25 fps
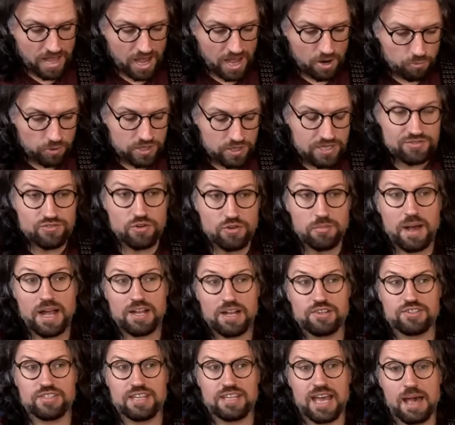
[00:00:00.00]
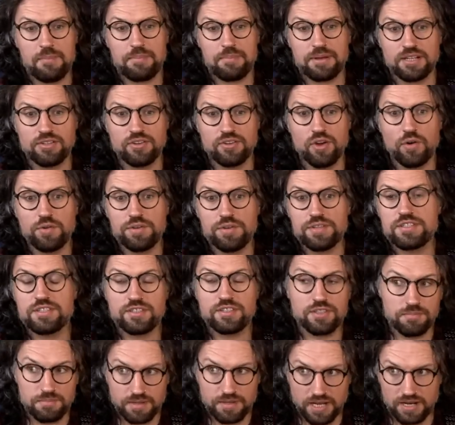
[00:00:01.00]
I want you to imagine tapping not as
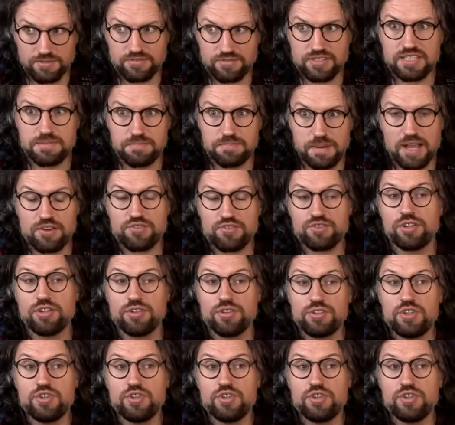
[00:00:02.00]
some kind of special,